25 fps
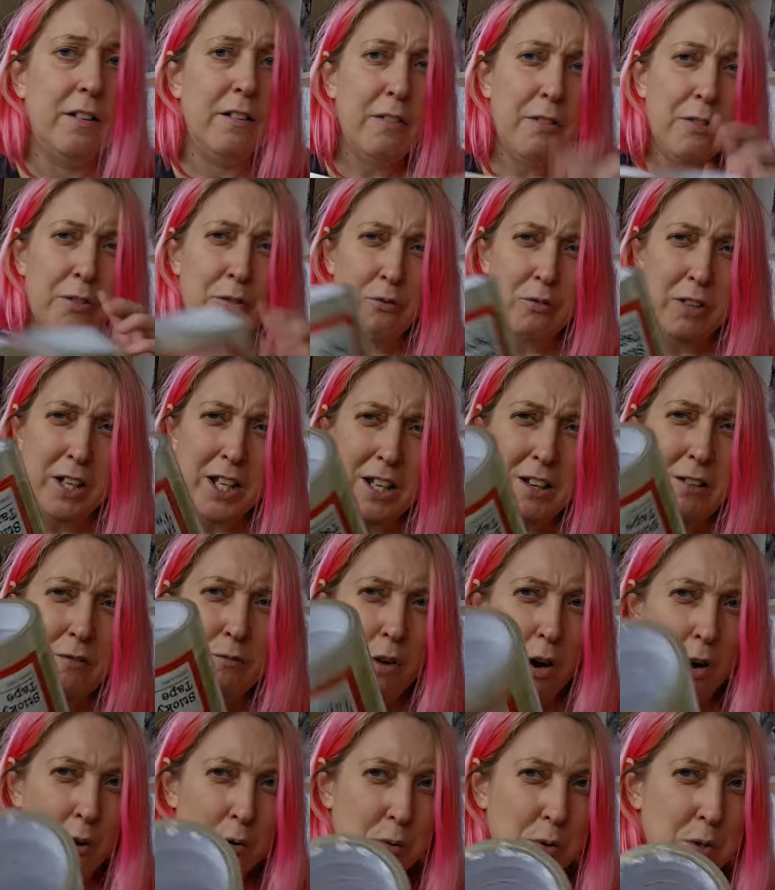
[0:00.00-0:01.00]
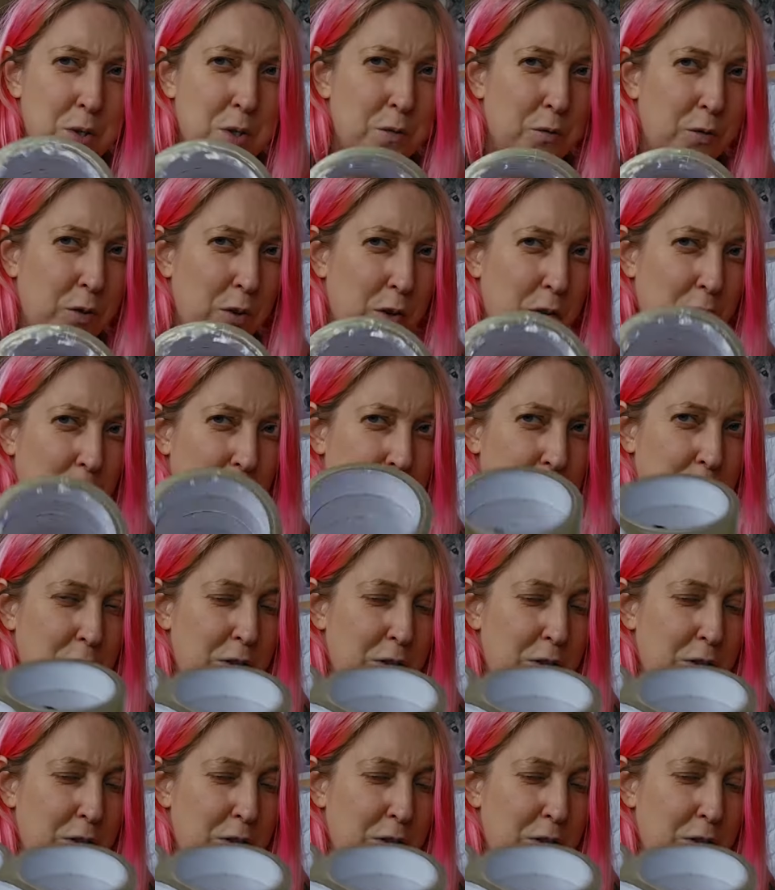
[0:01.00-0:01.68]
three rolls for